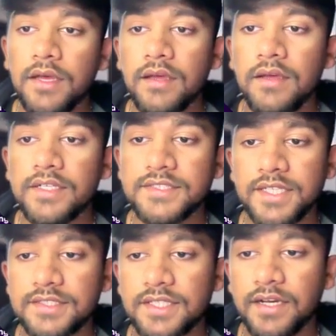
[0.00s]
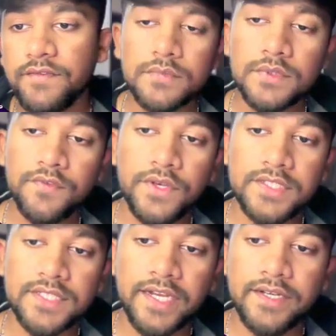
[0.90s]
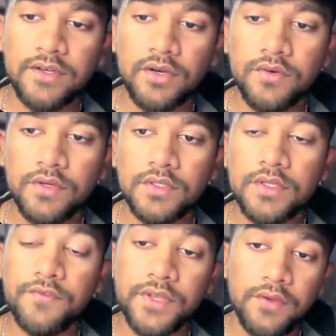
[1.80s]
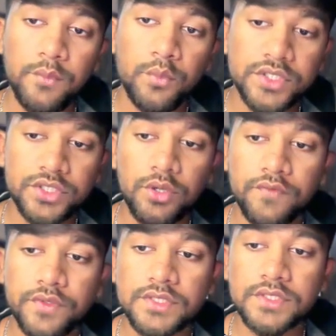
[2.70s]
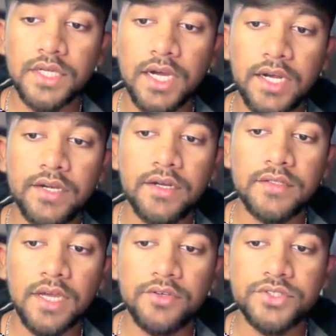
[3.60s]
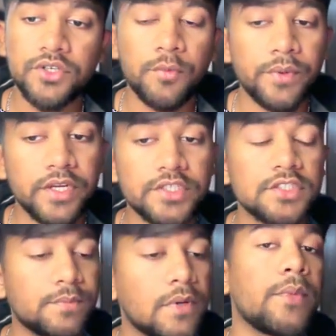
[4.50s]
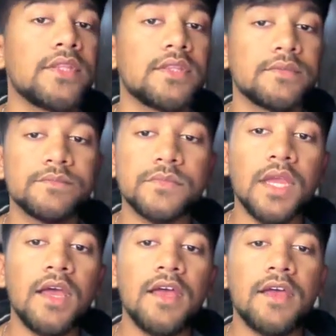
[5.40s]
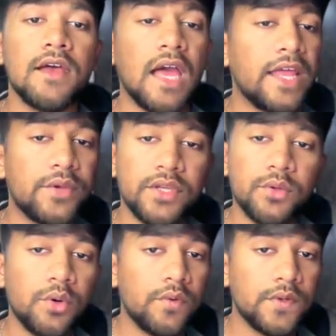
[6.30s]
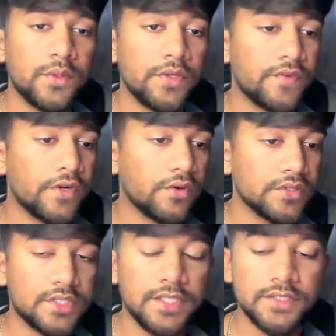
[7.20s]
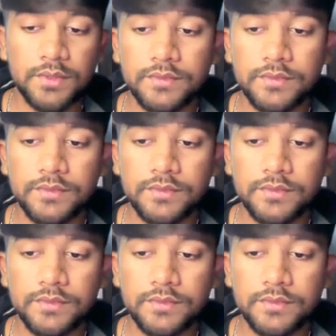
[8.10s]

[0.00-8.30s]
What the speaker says: It says that for the free site, the free version offers 1,000 operations per month, and you can go over to different costing as well.